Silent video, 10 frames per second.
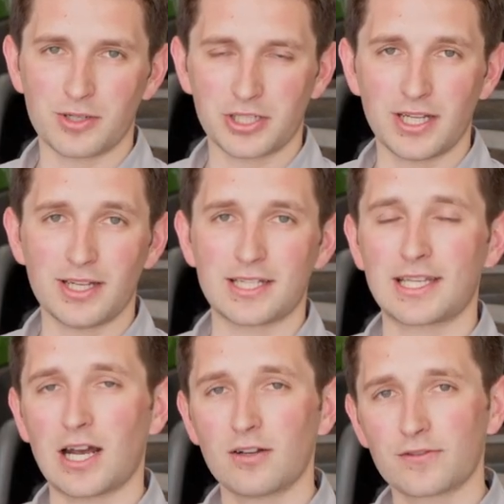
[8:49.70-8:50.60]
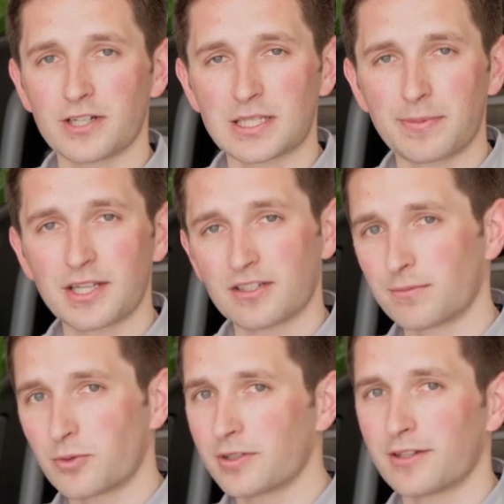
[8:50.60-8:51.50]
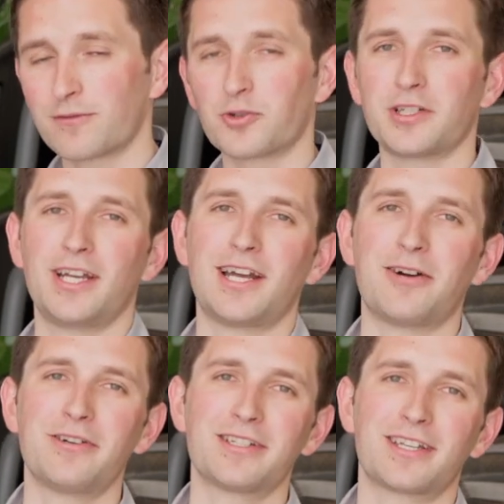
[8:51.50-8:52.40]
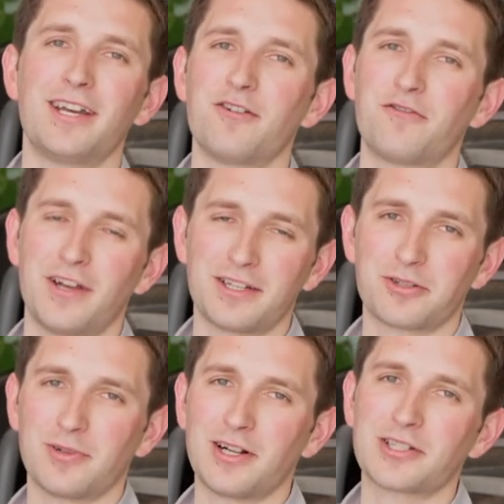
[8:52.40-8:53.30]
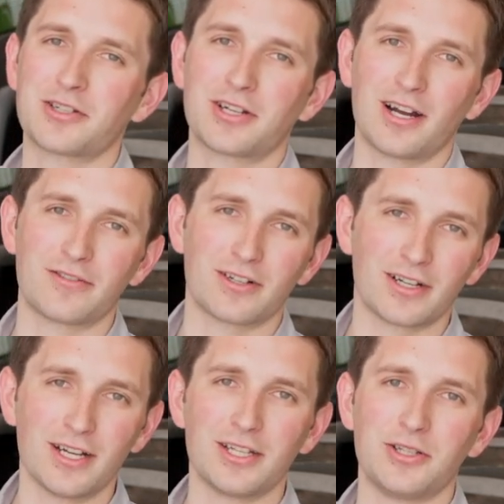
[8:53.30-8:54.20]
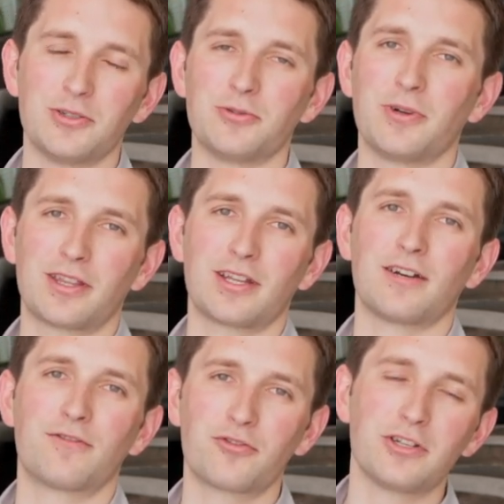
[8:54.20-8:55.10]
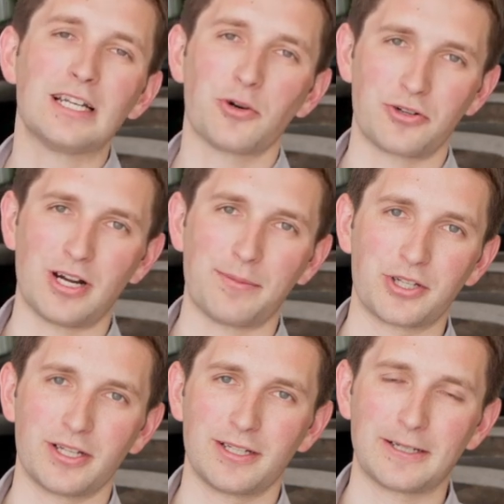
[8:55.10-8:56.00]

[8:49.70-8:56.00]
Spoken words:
machine is down for a space of more than 48 hours, Fendt will also cover you with a free loaner option.